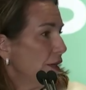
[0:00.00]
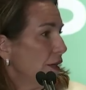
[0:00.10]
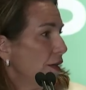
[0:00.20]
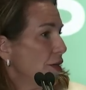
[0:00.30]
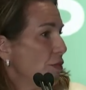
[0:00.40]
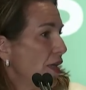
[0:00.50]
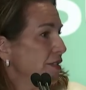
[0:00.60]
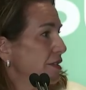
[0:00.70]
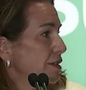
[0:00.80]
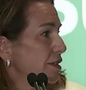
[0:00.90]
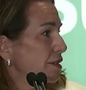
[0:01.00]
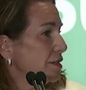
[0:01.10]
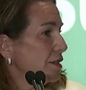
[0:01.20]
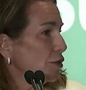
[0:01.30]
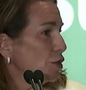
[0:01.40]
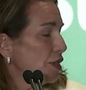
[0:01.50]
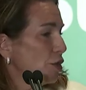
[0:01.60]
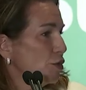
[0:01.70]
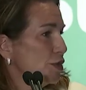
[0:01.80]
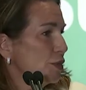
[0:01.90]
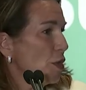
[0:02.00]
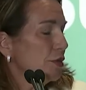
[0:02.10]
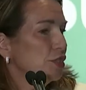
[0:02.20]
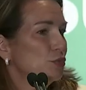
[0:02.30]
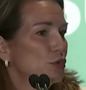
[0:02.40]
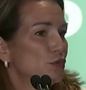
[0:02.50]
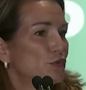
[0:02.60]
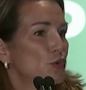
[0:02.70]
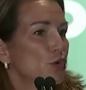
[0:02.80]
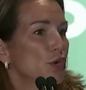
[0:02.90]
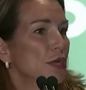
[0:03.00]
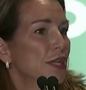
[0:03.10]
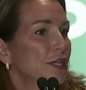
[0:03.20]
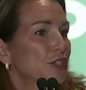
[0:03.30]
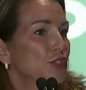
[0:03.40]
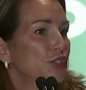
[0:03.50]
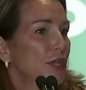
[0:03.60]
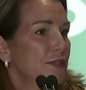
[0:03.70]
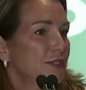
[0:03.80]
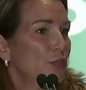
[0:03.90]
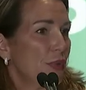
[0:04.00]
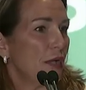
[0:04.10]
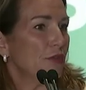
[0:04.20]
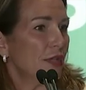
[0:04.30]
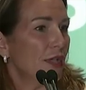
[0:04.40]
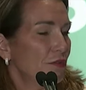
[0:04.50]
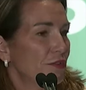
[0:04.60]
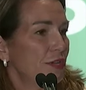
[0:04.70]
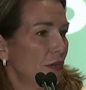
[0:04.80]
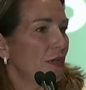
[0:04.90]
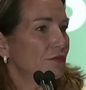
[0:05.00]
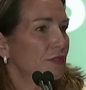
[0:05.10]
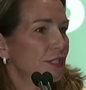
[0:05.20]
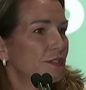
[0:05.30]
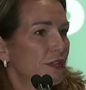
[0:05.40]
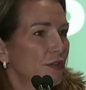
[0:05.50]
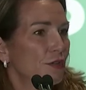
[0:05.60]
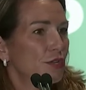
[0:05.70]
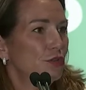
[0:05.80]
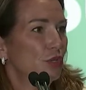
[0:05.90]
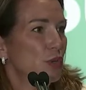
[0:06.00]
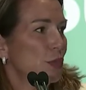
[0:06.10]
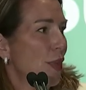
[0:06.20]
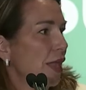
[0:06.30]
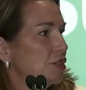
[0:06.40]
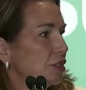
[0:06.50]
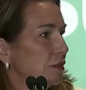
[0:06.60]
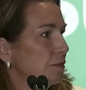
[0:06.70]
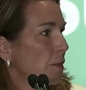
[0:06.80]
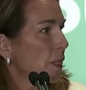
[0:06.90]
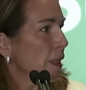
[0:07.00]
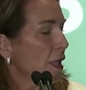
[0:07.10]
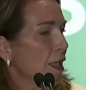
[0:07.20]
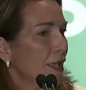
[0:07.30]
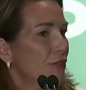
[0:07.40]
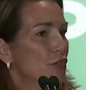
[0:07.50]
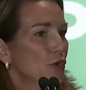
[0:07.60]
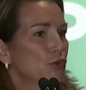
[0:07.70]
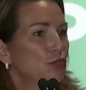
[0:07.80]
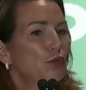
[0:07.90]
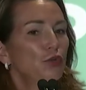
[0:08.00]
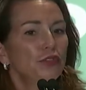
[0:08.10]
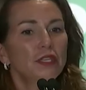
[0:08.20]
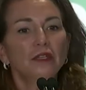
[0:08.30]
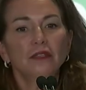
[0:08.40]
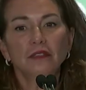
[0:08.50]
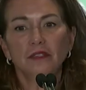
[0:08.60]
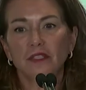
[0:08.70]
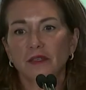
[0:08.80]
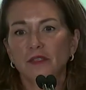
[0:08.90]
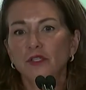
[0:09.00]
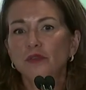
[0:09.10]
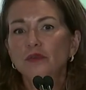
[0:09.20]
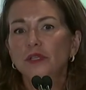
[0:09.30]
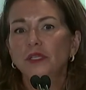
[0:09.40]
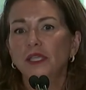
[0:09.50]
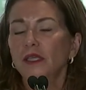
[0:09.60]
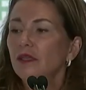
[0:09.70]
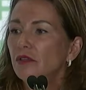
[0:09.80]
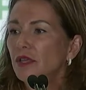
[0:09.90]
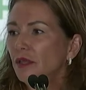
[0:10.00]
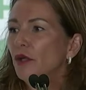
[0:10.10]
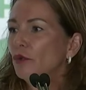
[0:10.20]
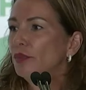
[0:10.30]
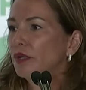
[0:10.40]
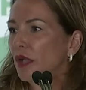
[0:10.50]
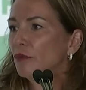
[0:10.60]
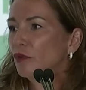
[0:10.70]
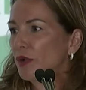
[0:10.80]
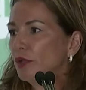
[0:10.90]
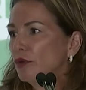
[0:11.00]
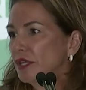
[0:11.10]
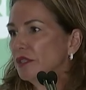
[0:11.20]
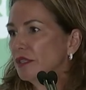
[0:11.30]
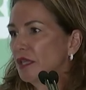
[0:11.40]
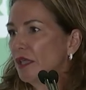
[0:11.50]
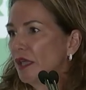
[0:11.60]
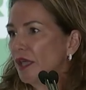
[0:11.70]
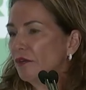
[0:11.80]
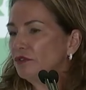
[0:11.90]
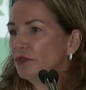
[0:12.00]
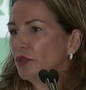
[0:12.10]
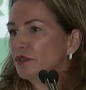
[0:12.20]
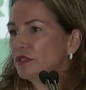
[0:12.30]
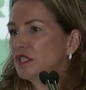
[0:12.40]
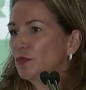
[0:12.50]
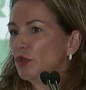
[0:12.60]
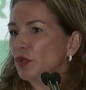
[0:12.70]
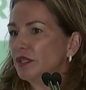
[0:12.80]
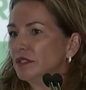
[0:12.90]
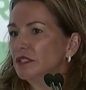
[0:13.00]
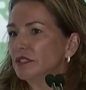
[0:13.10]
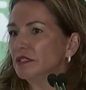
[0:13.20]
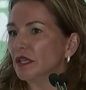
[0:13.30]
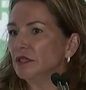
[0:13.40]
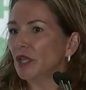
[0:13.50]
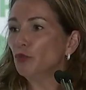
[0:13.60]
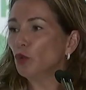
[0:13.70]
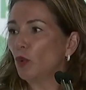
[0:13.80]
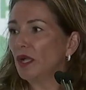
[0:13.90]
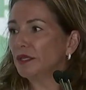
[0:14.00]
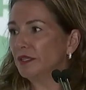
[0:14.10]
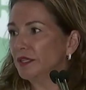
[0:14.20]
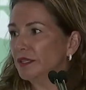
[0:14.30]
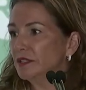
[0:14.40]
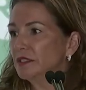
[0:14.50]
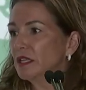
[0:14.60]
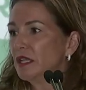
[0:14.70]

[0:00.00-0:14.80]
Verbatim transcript: um, as the assistant secretary responsible for just about every conflict area you can imagine. And there are two things that you cannot help but come away with after those experiences. And number one is